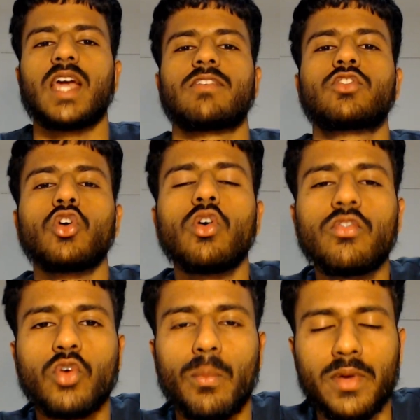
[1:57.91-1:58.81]
If two
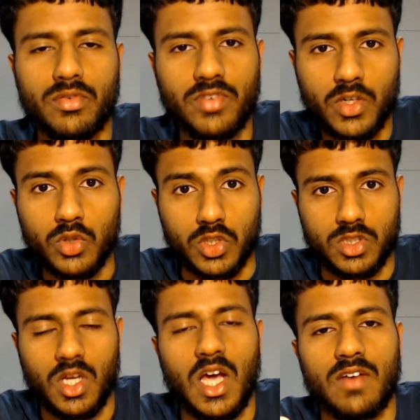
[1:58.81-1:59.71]
of your
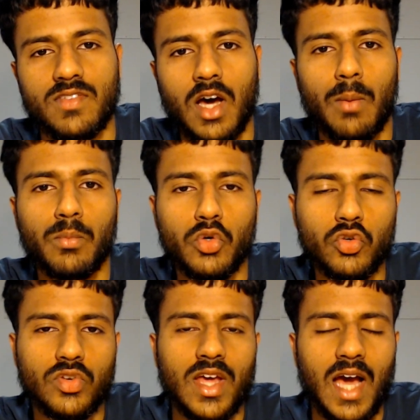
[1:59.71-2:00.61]
midfielders have now
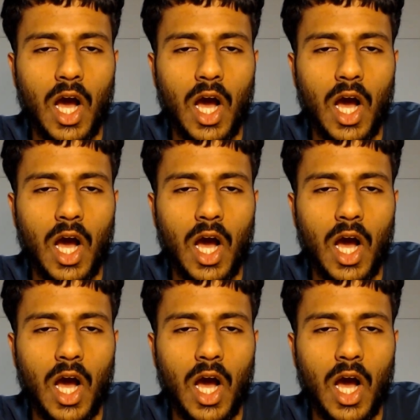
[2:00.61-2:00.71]
moved